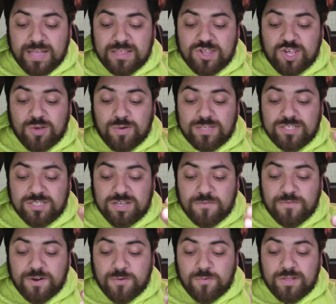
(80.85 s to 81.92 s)
And she was
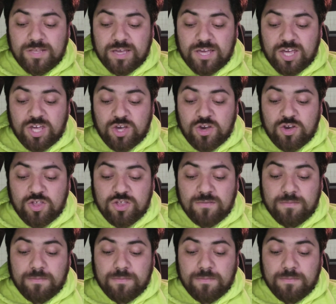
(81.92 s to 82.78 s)
suffering with huge